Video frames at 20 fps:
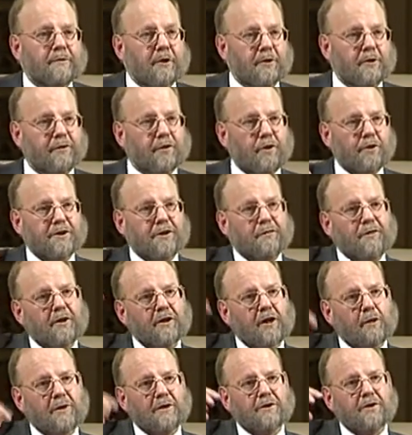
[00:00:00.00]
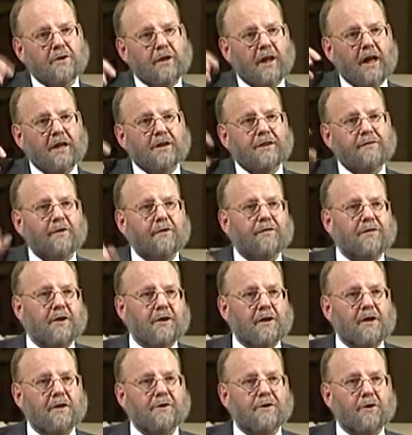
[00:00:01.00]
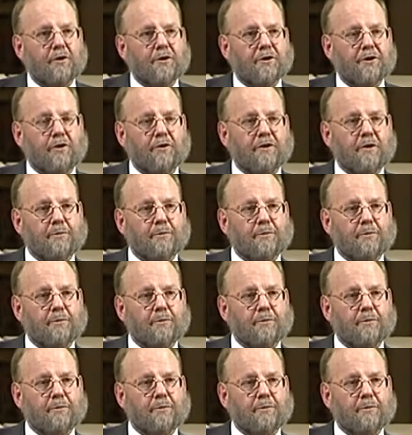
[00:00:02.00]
And of course, if you come into the last 50 years or so,